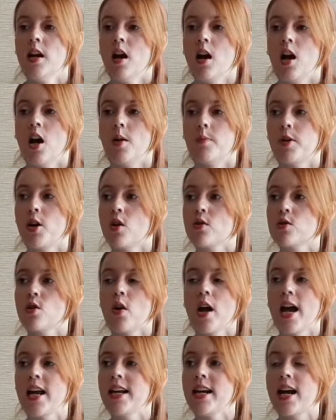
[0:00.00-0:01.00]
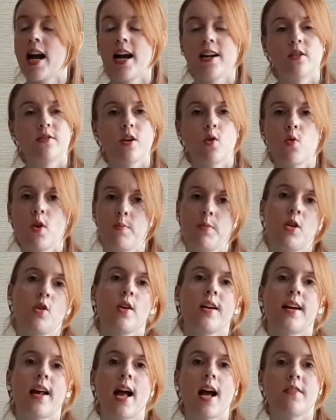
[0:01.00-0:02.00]
uh, but also any kind of equipment you
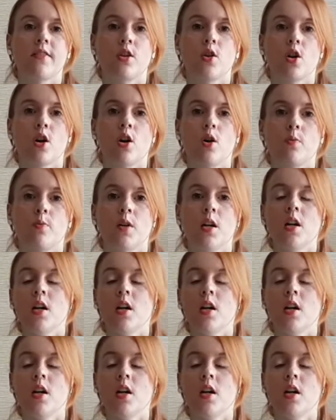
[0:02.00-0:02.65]
can have in your home.